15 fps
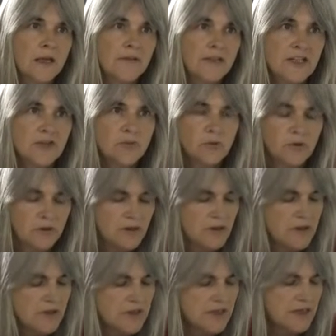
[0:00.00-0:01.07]
This one
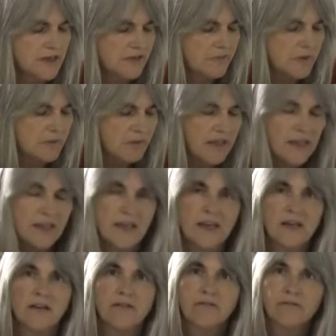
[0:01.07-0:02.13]
Singer have been
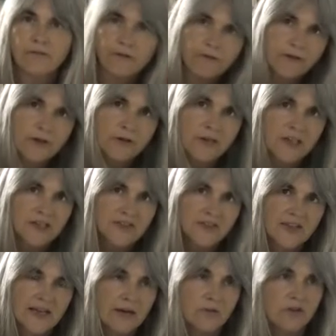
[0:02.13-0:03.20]
making for a few years
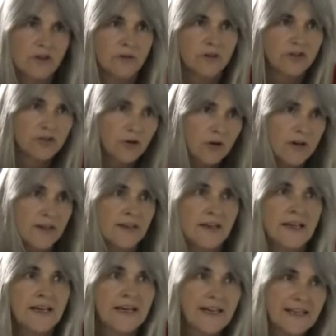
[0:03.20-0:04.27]
now, so it's tried,
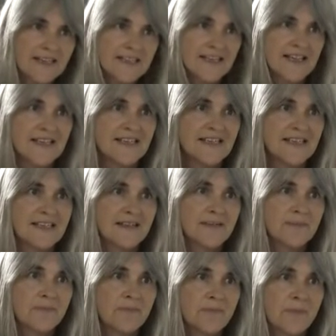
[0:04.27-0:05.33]
it's tested,
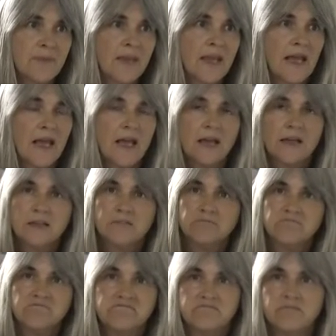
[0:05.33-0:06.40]

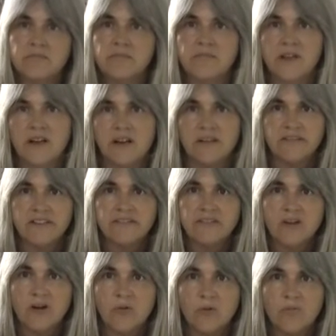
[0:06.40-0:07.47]
and I've even
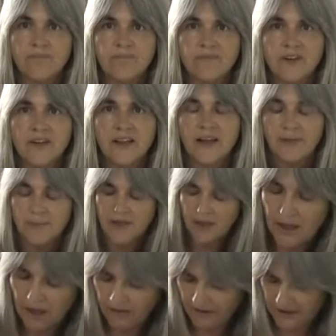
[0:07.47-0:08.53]
got one. Look at that.
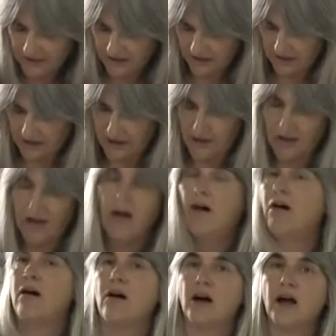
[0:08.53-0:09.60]
In fact,
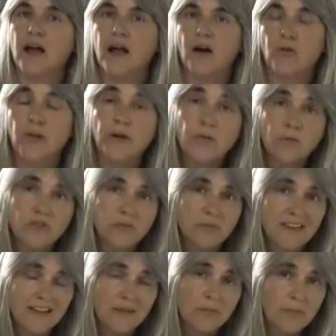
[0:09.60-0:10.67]
although it wasn't
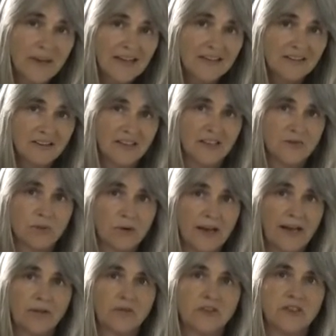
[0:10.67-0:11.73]
me that picked this one
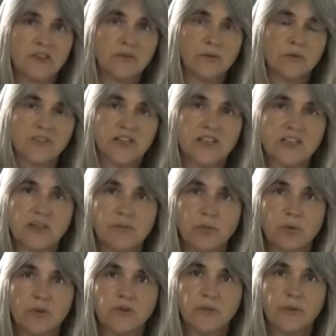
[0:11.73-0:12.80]
out, this one was actually
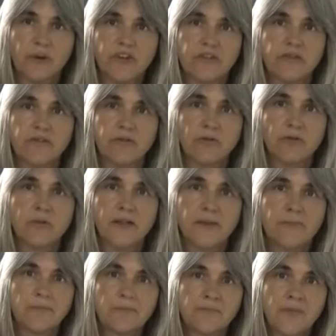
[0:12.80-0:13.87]
bought as a present for me,
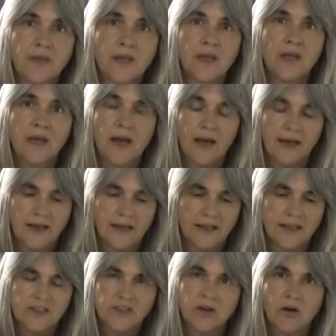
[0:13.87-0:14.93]
and
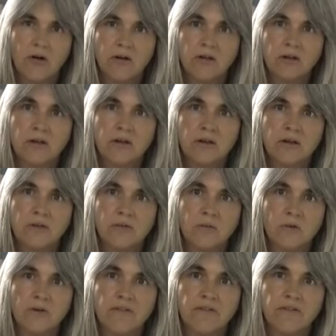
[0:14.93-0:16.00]
it's got
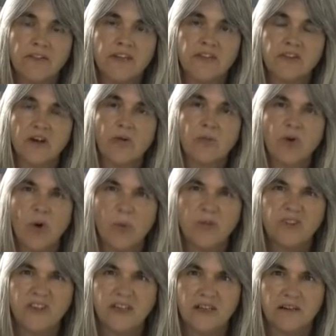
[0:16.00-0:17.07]
one of the things that I'm not
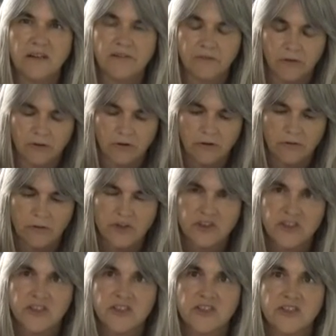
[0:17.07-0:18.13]
particularly fond of, which
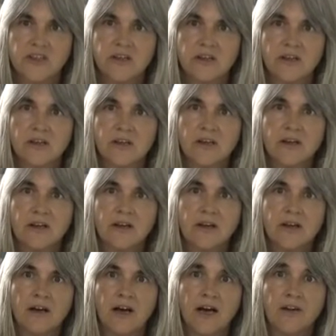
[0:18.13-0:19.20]
is
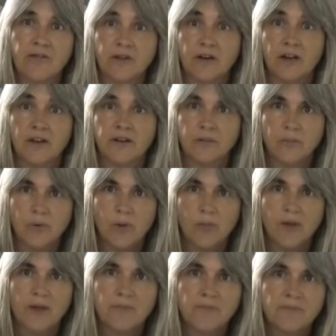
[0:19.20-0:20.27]
front loading bobbin.